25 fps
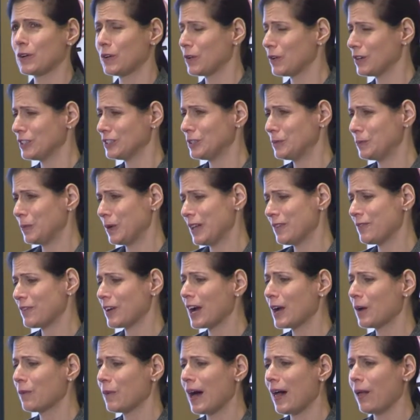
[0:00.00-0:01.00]
Christian put it
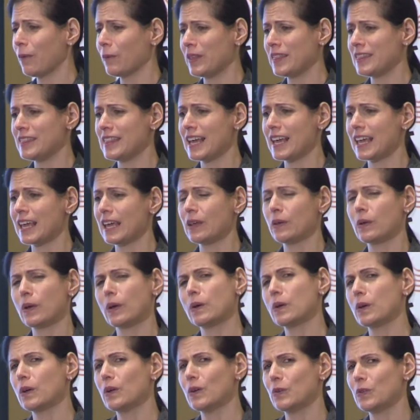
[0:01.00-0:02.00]
very well when thinking
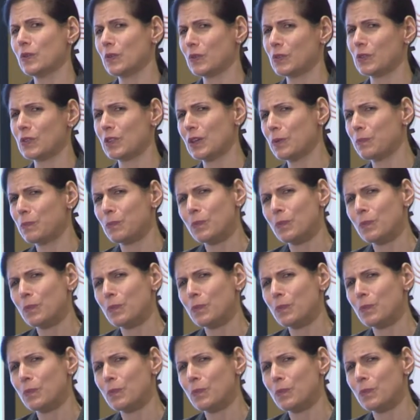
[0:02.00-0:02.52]
the